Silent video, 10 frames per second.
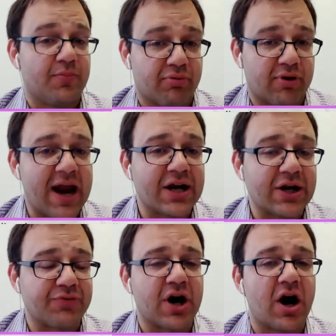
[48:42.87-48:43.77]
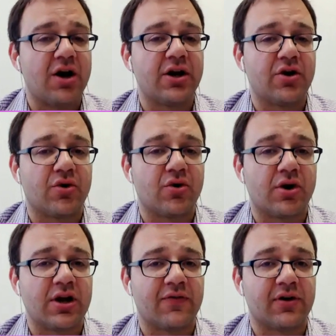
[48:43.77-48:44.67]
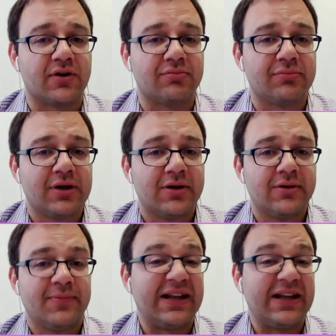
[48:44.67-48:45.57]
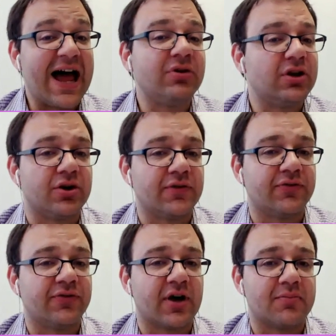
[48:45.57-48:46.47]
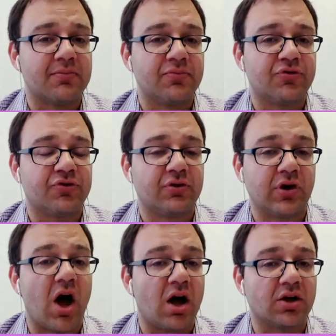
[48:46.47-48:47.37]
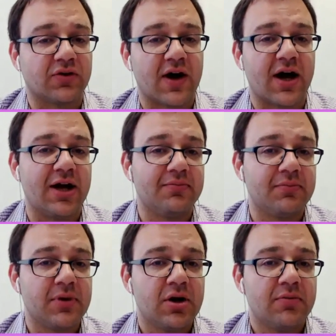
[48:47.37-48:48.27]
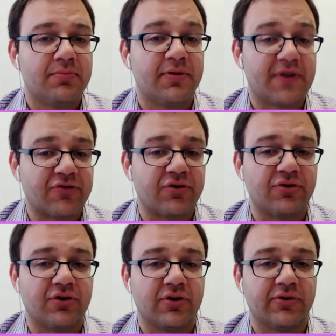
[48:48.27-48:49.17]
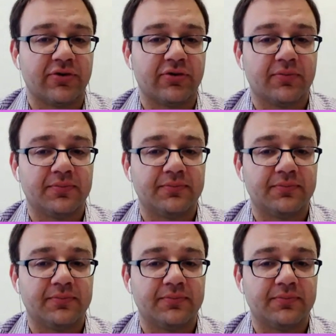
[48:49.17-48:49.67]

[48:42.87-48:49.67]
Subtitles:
the brand is regarded or even the livelihood of some long-time professional journalists?